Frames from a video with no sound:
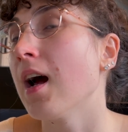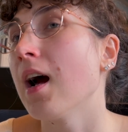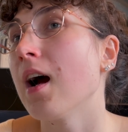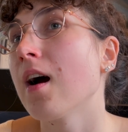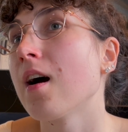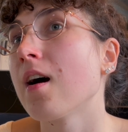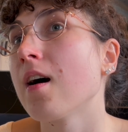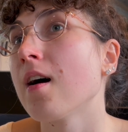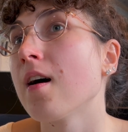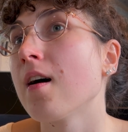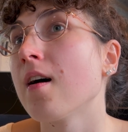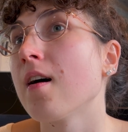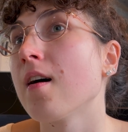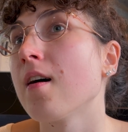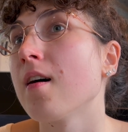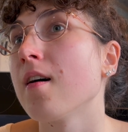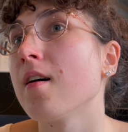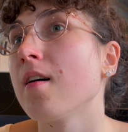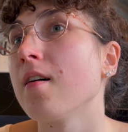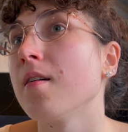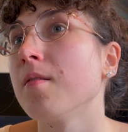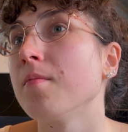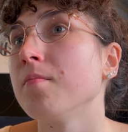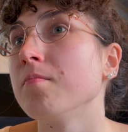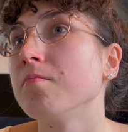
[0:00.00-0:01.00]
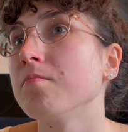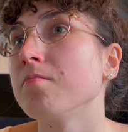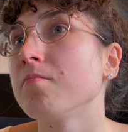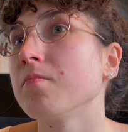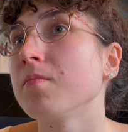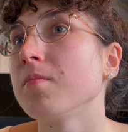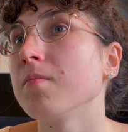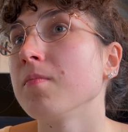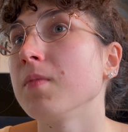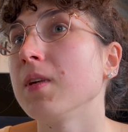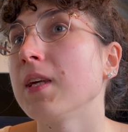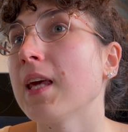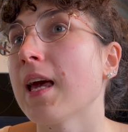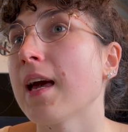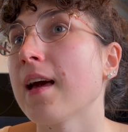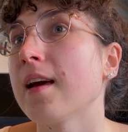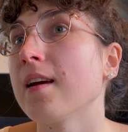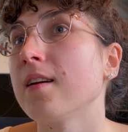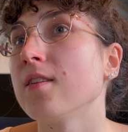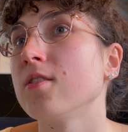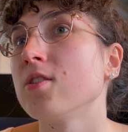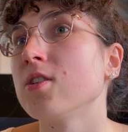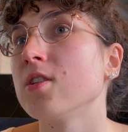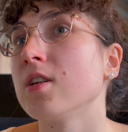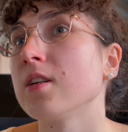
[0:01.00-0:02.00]
um, yeah,
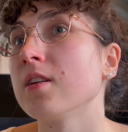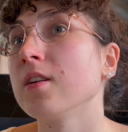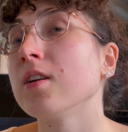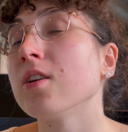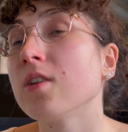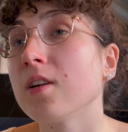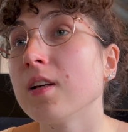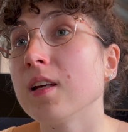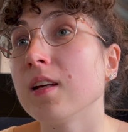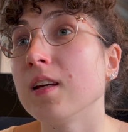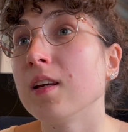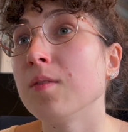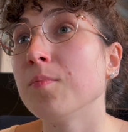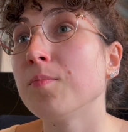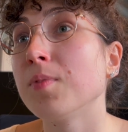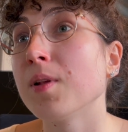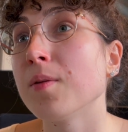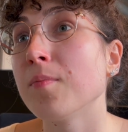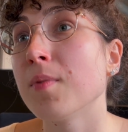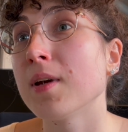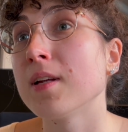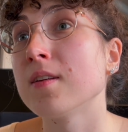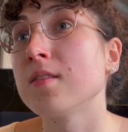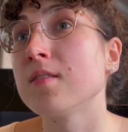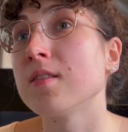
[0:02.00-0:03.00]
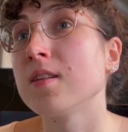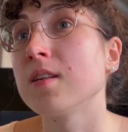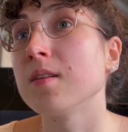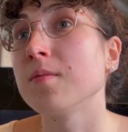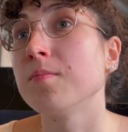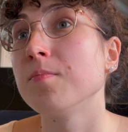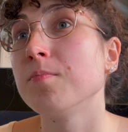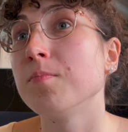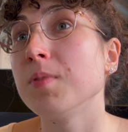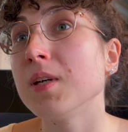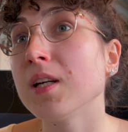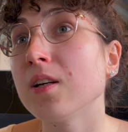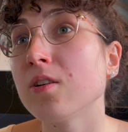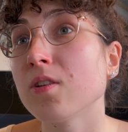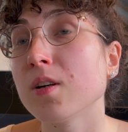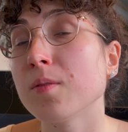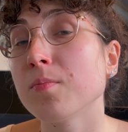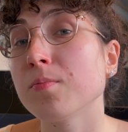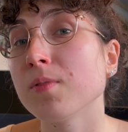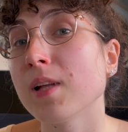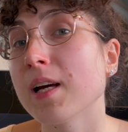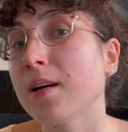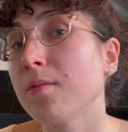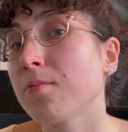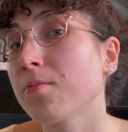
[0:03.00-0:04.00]
and implement the
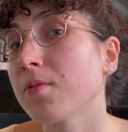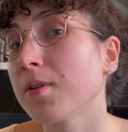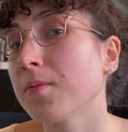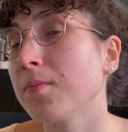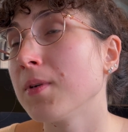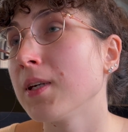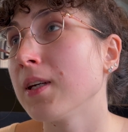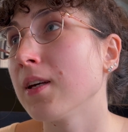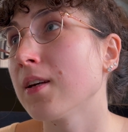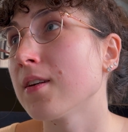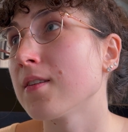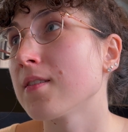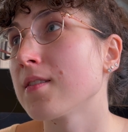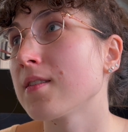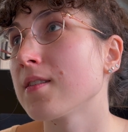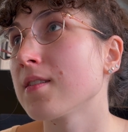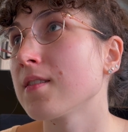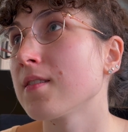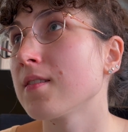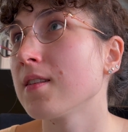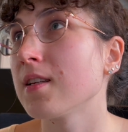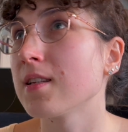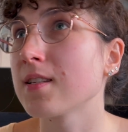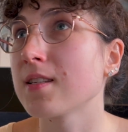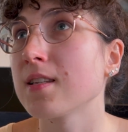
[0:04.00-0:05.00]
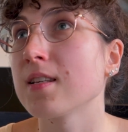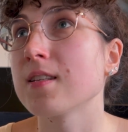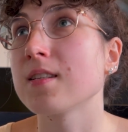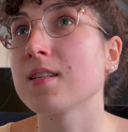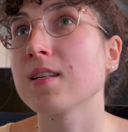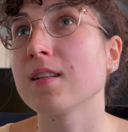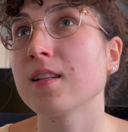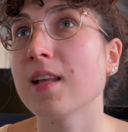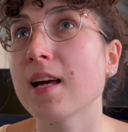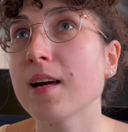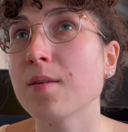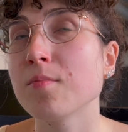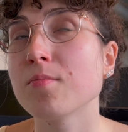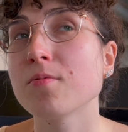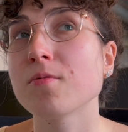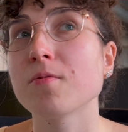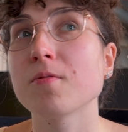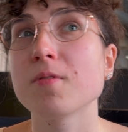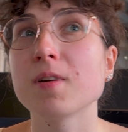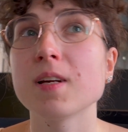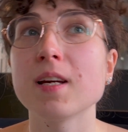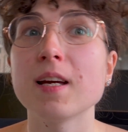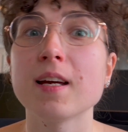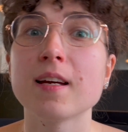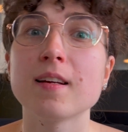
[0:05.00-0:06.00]
bcrypt library because this is a
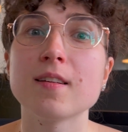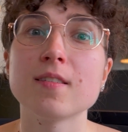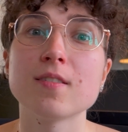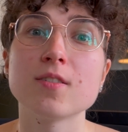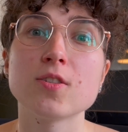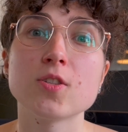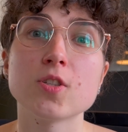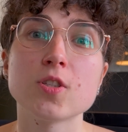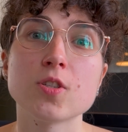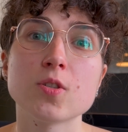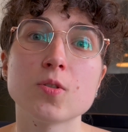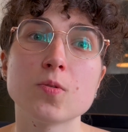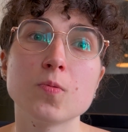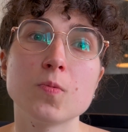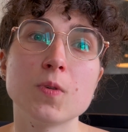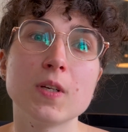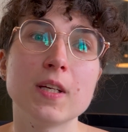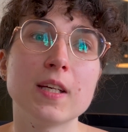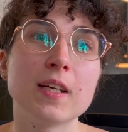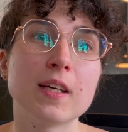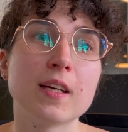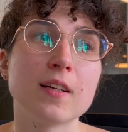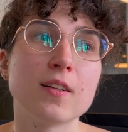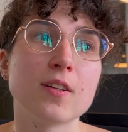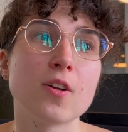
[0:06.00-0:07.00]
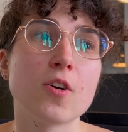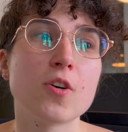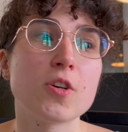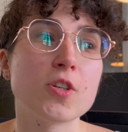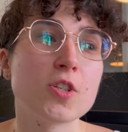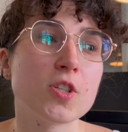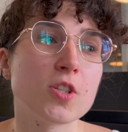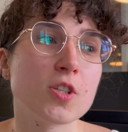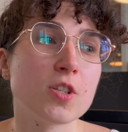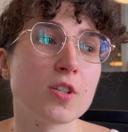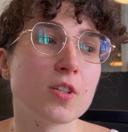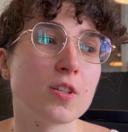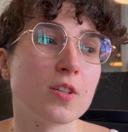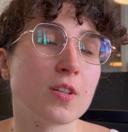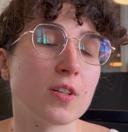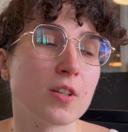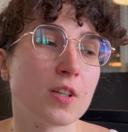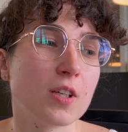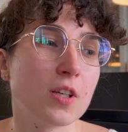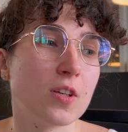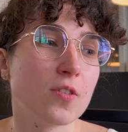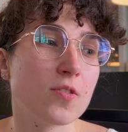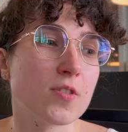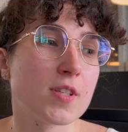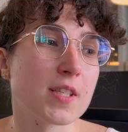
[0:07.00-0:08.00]
library and we cannot
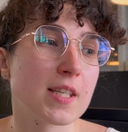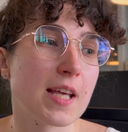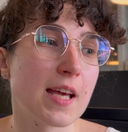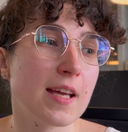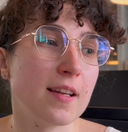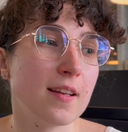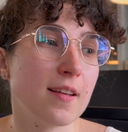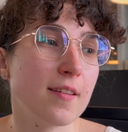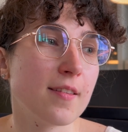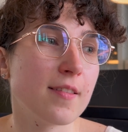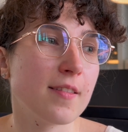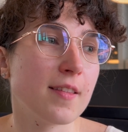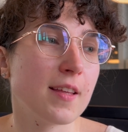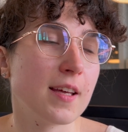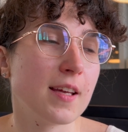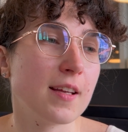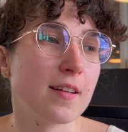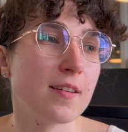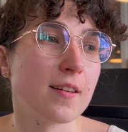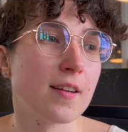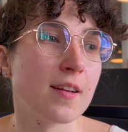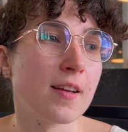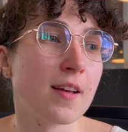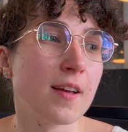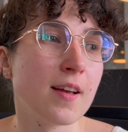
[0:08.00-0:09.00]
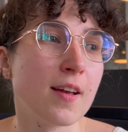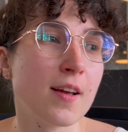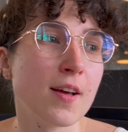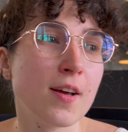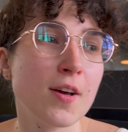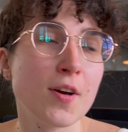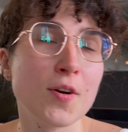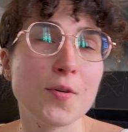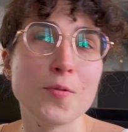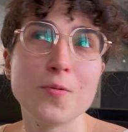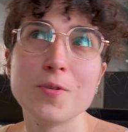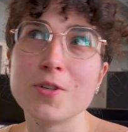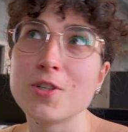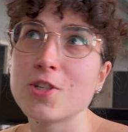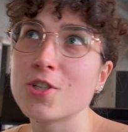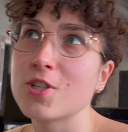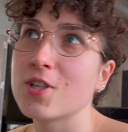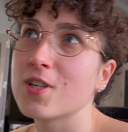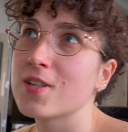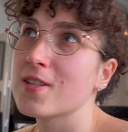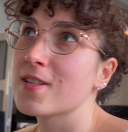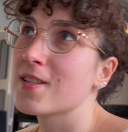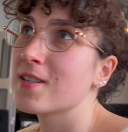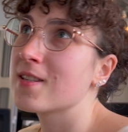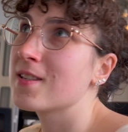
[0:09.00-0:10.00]
use anything which
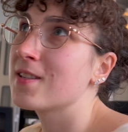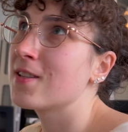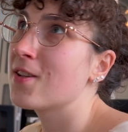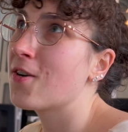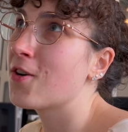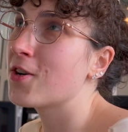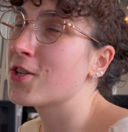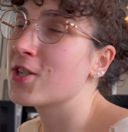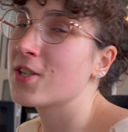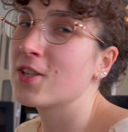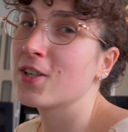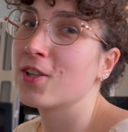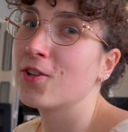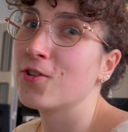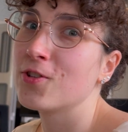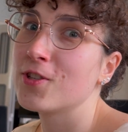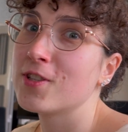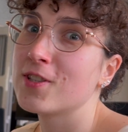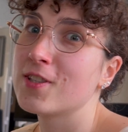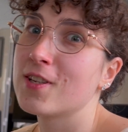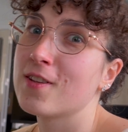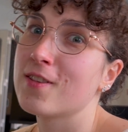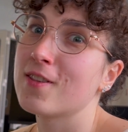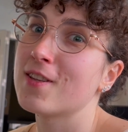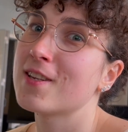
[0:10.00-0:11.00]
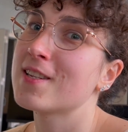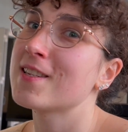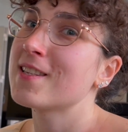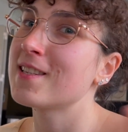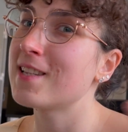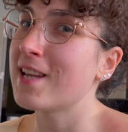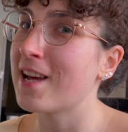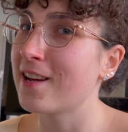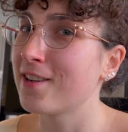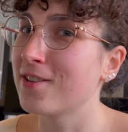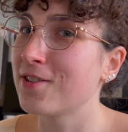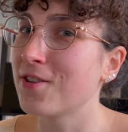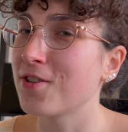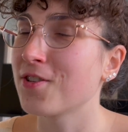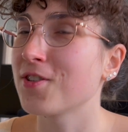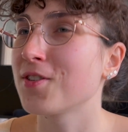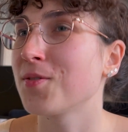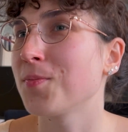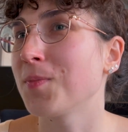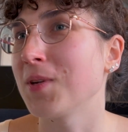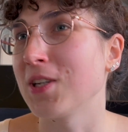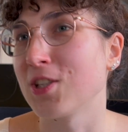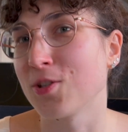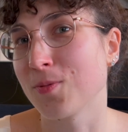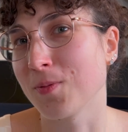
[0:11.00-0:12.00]
is not included in the standard
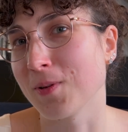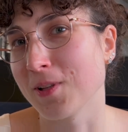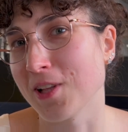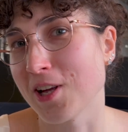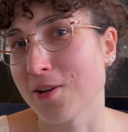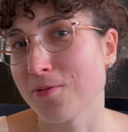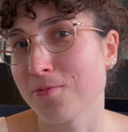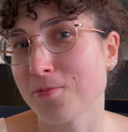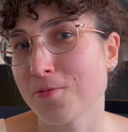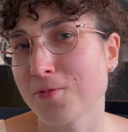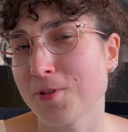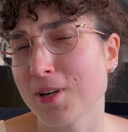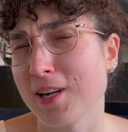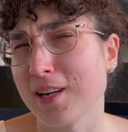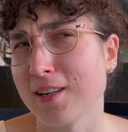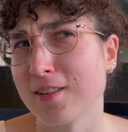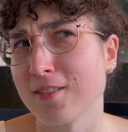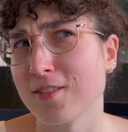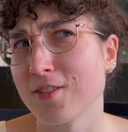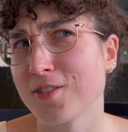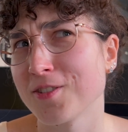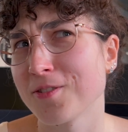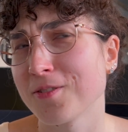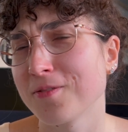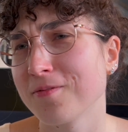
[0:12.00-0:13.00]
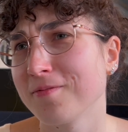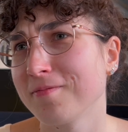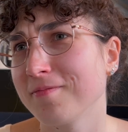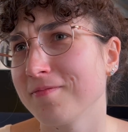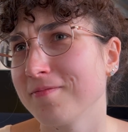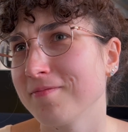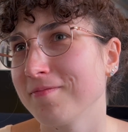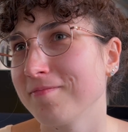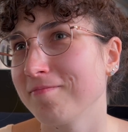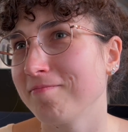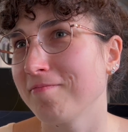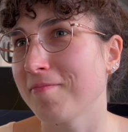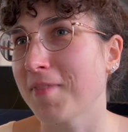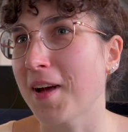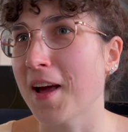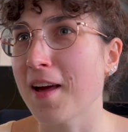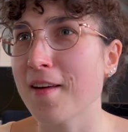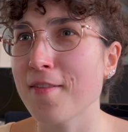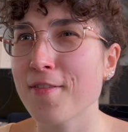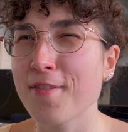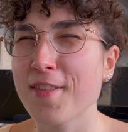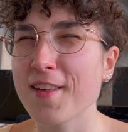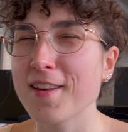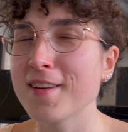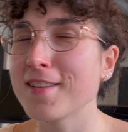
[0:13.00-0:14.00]
PHP library. And
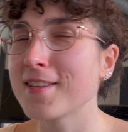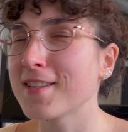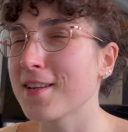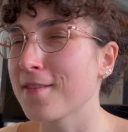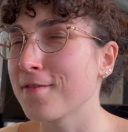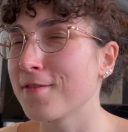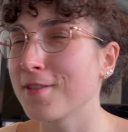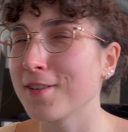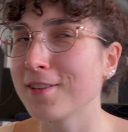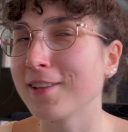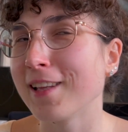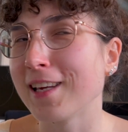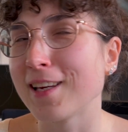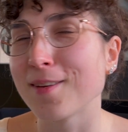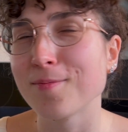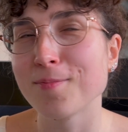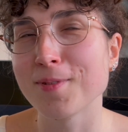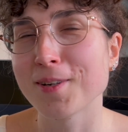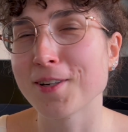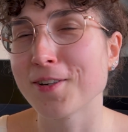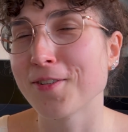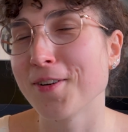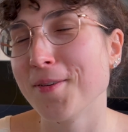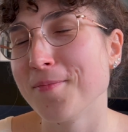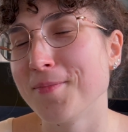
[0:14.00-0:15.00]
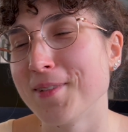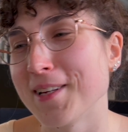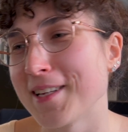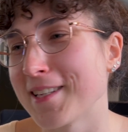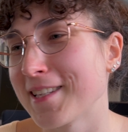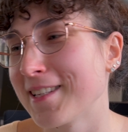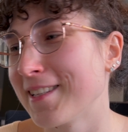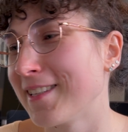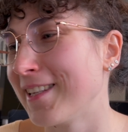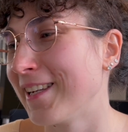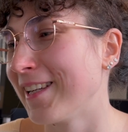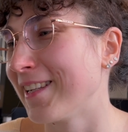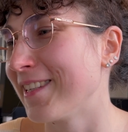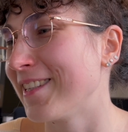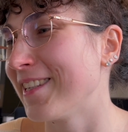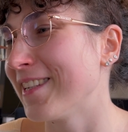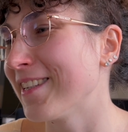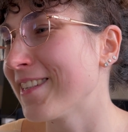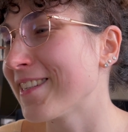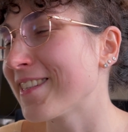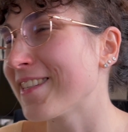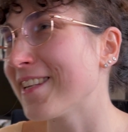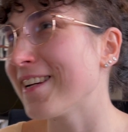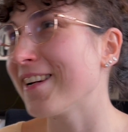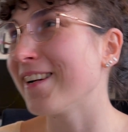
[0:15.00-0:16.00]
I think something like bcrypt doesn't
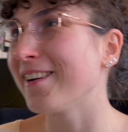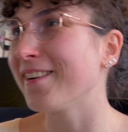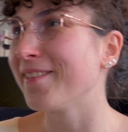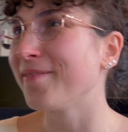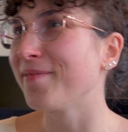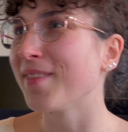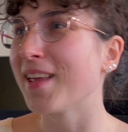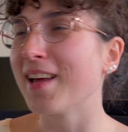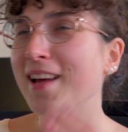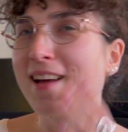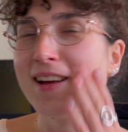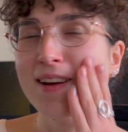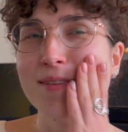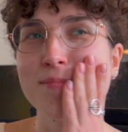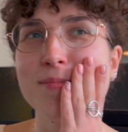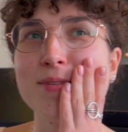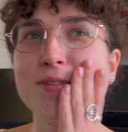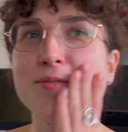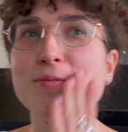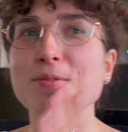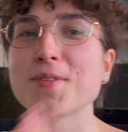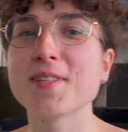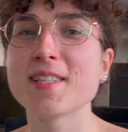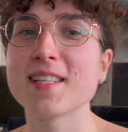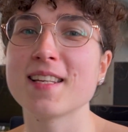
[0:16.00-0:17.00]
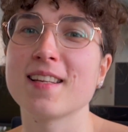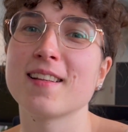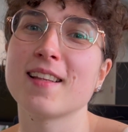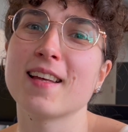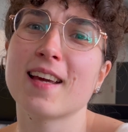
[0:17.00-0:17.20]
exist there, but we'll see.